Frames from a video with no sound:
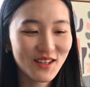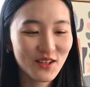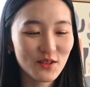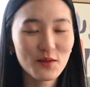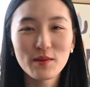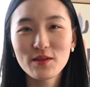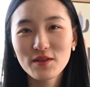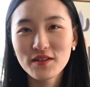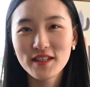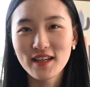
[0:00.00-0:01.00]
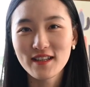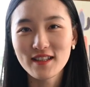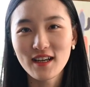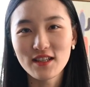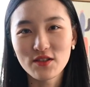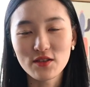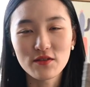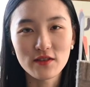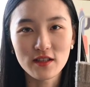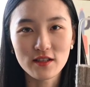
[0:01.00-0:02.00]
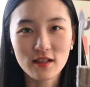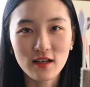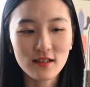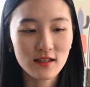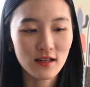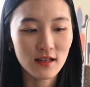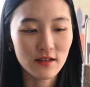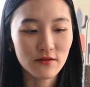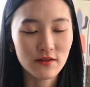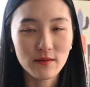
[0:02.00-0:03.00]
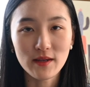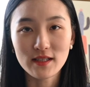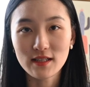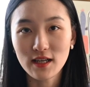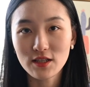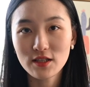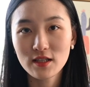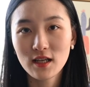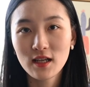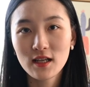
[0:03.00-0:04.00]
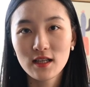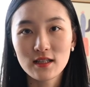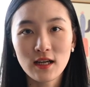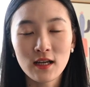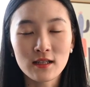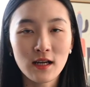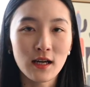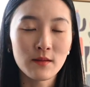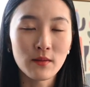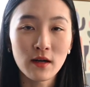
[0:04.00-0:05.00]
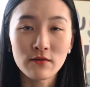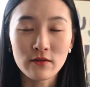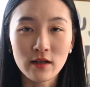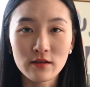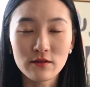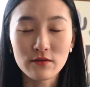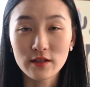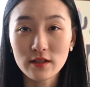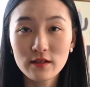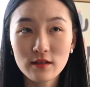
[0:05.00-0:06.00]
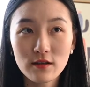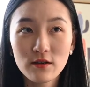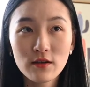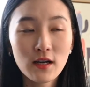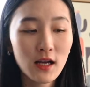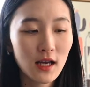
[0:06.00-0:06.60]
So most of the yarn that I use for the socks are from my stash that I bought from 3 years ago.